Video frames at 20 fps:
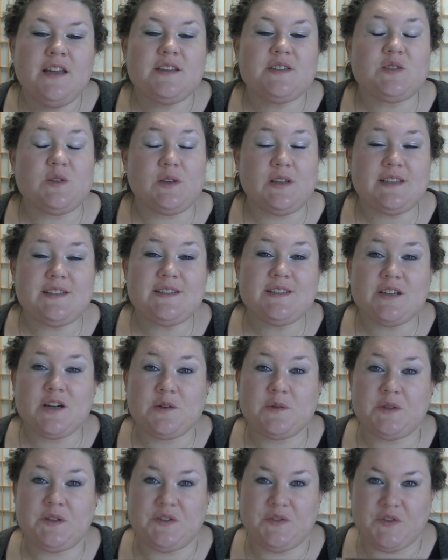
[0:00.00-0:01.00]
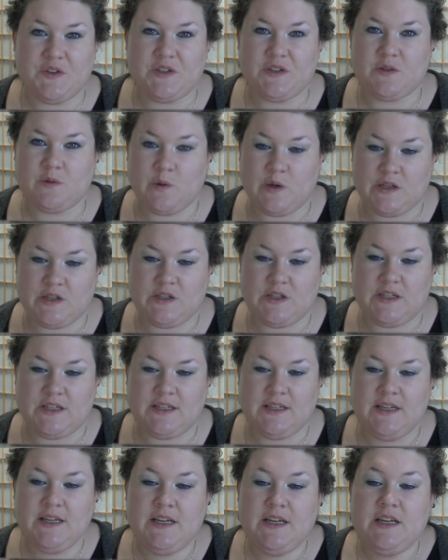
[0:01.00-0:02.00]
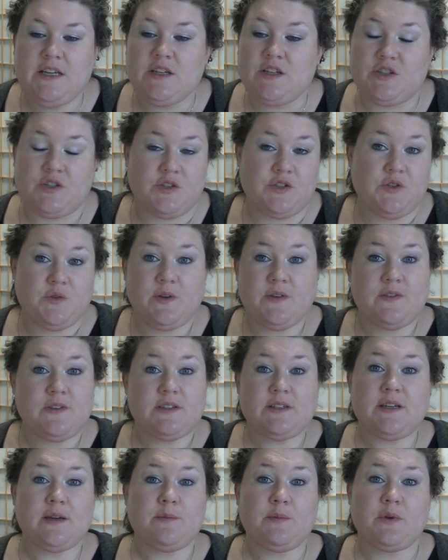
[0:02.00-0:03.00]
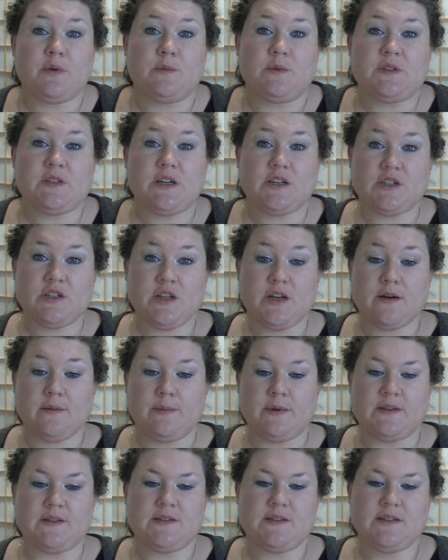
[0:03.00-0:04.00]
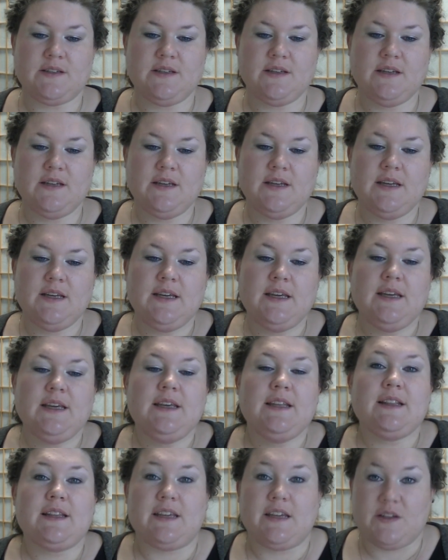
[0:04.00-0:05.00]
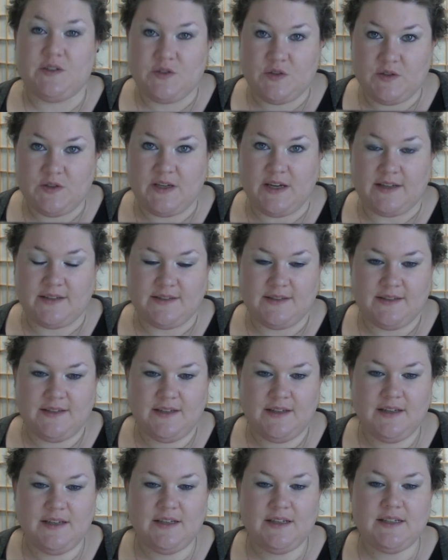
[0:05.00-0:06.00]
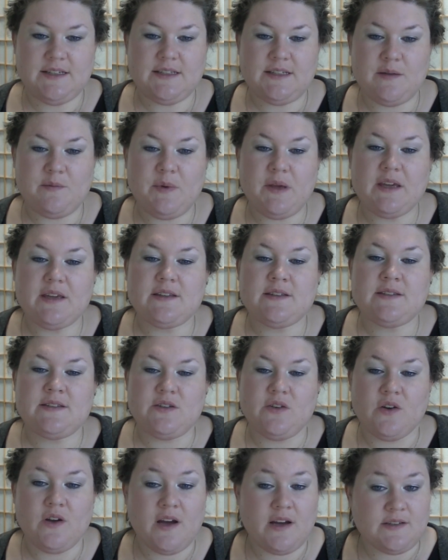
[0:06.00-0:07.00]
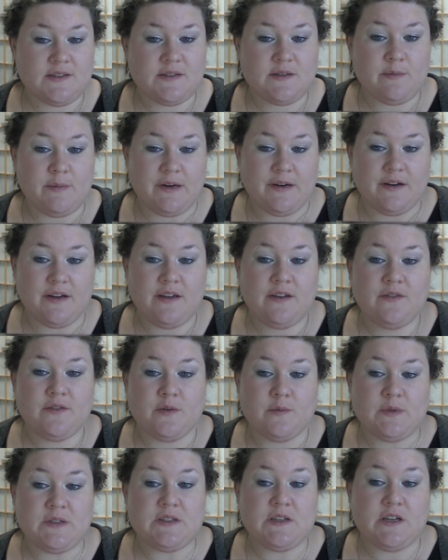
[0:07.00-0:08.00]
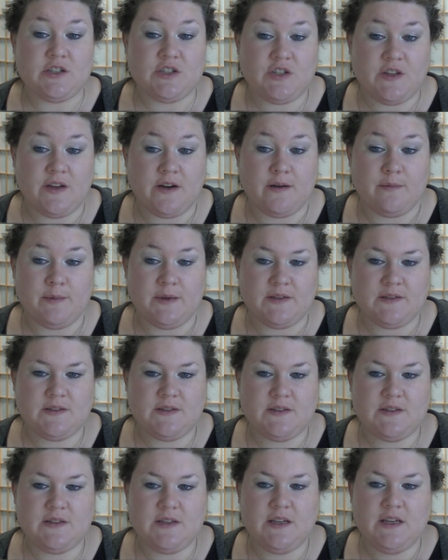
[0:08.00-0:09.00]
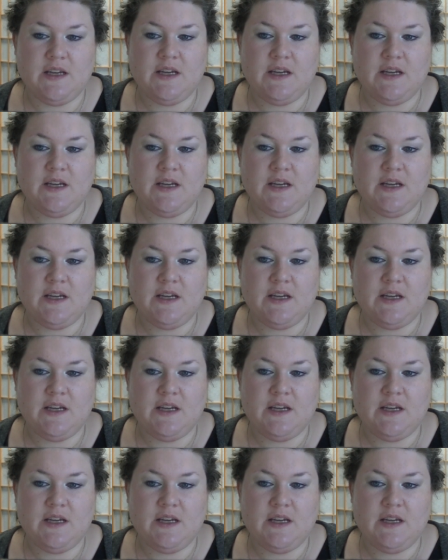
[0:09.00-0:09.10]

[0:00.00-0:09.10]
So let's start with the first question. Should you even tip your massage therapist? The answer is yes. Tipping is still customary for massage therapists.